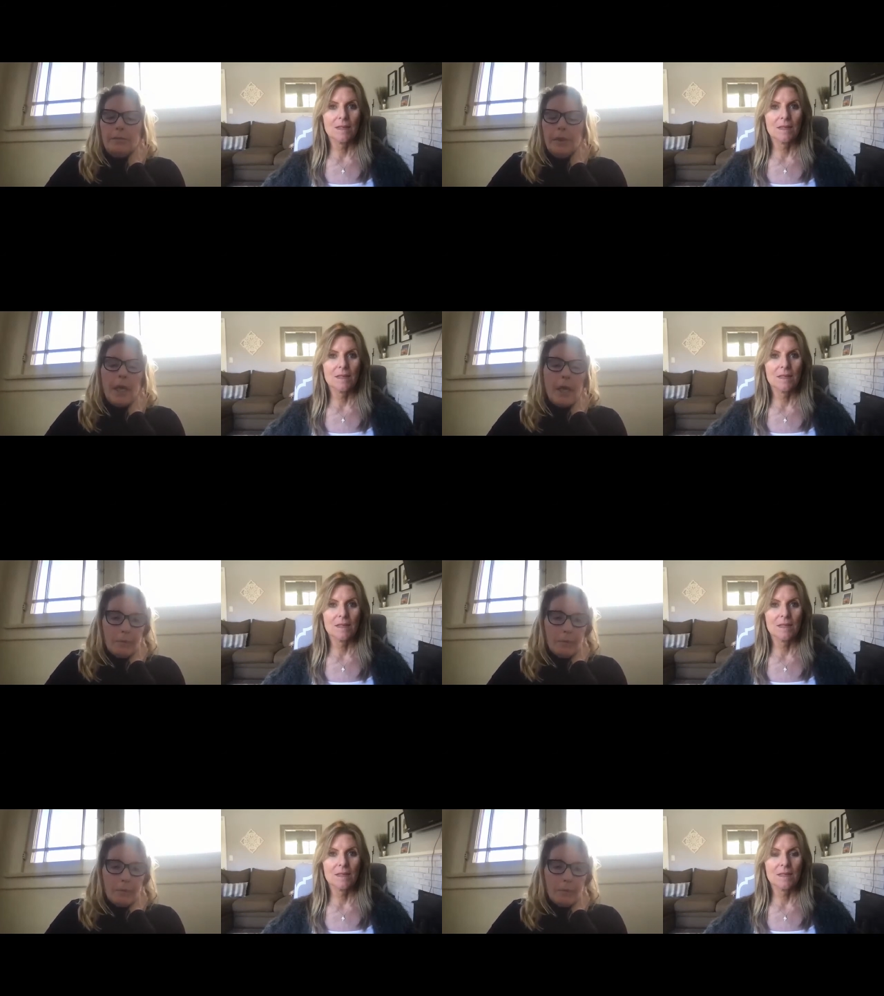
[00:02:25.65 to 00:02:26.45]
Speaker 1: a lot of
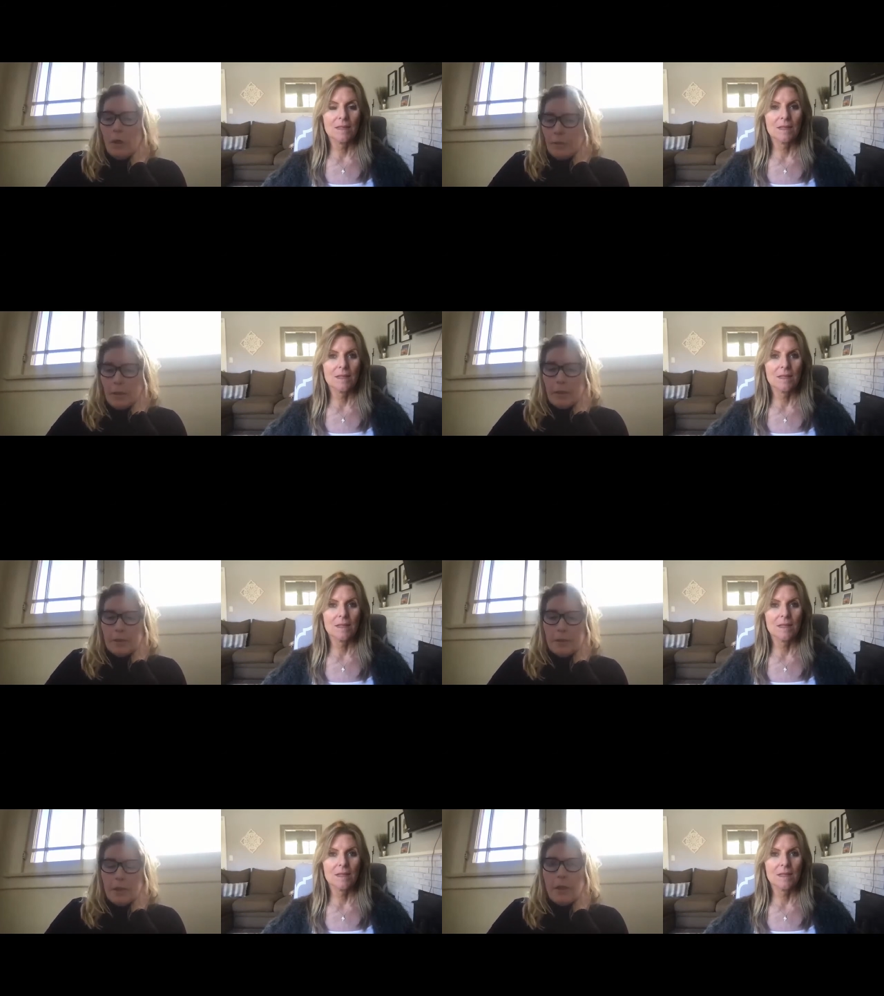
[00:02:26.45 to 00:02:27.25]
them will call me
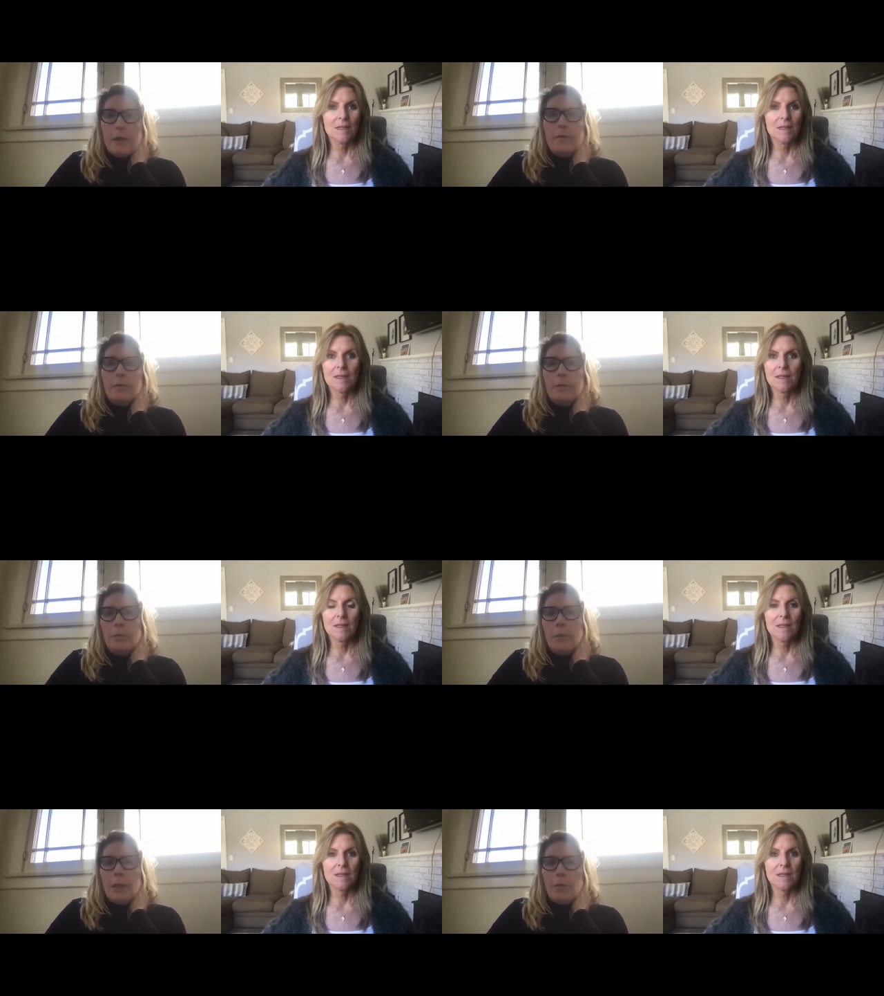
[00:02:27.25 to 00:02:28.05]
because a lot of them,
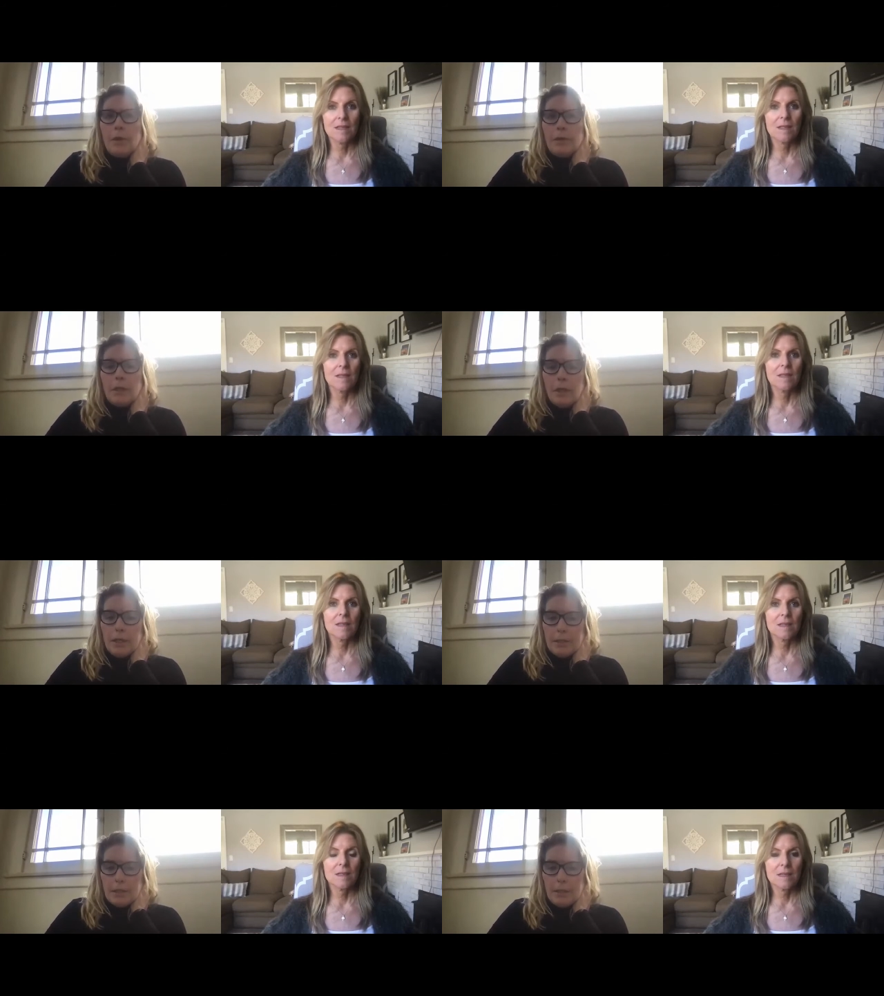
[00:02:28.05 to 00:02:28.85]
when they want the
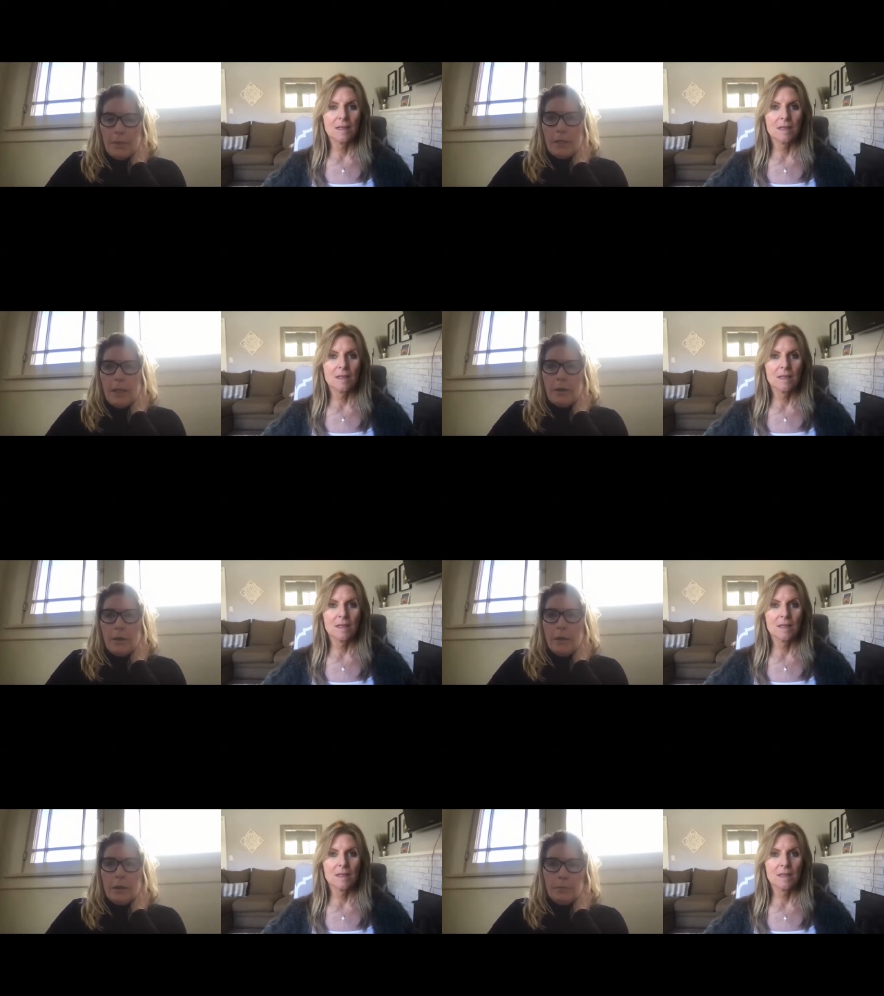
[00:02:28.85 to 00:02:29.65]
client to come in,
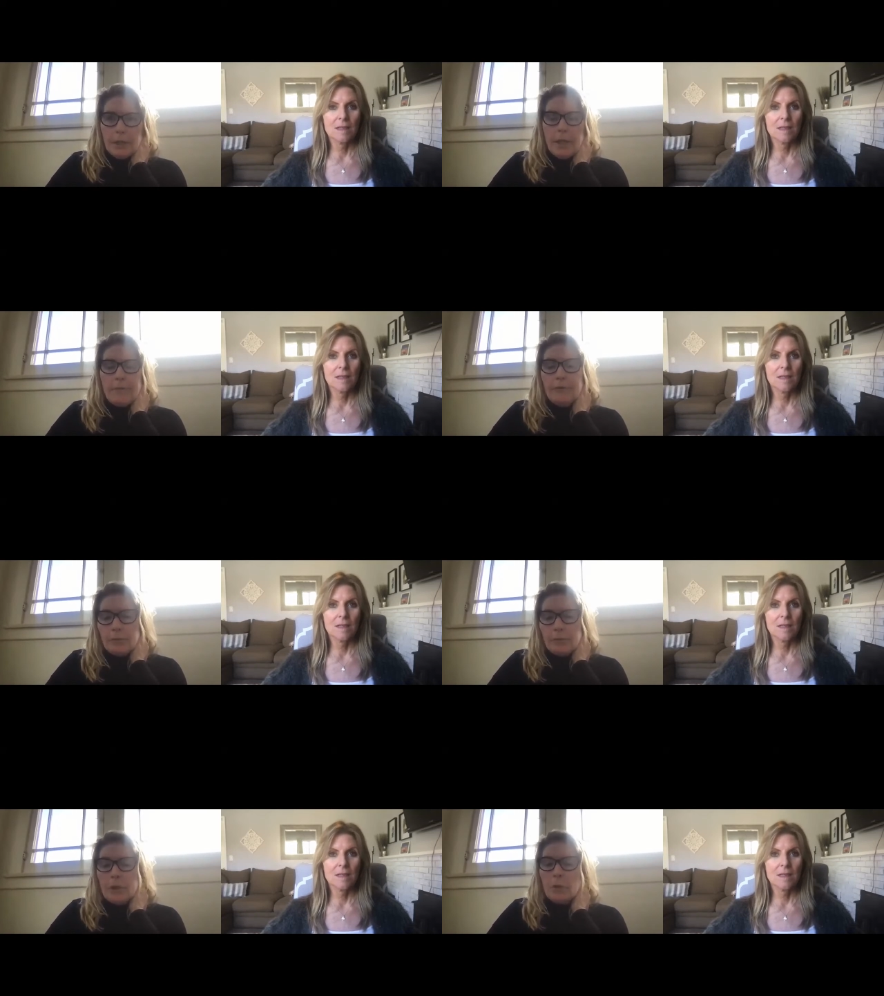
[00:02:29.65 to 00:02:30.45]
they're a little bit
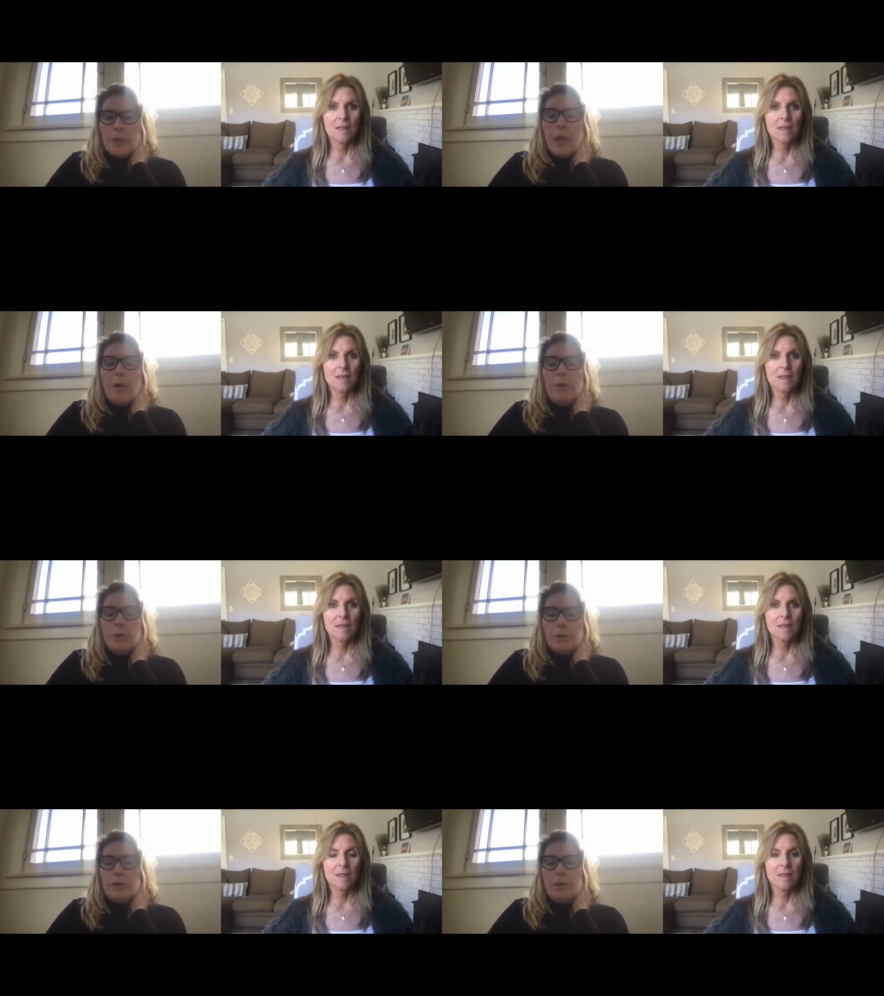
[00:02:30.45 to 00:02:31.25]
unfamiliar with how the
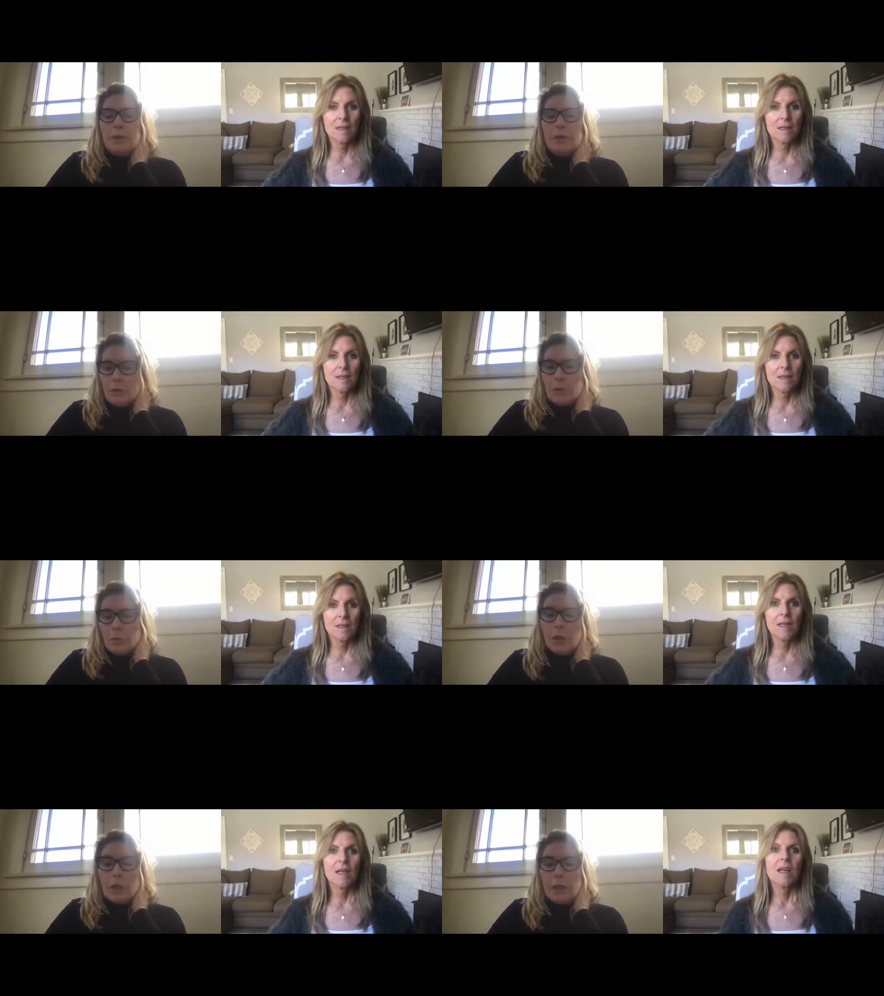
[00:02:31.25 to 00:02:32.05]
trust disputes
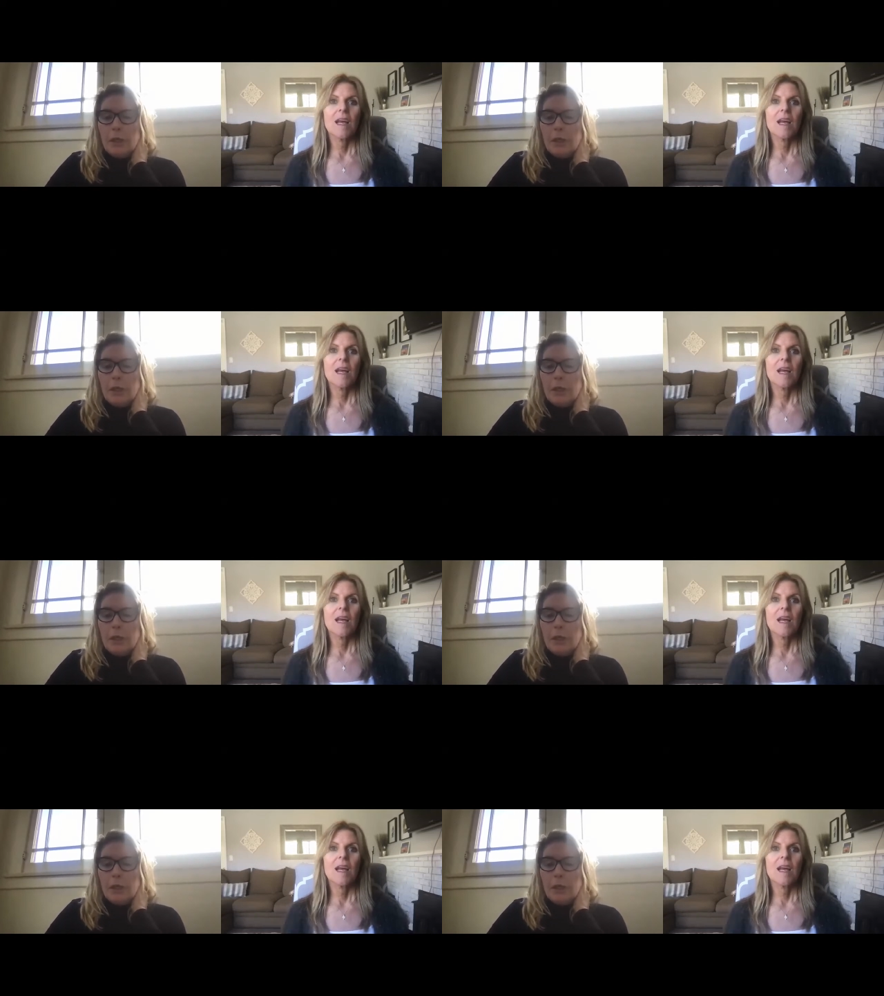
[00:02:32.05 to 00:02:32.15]
work.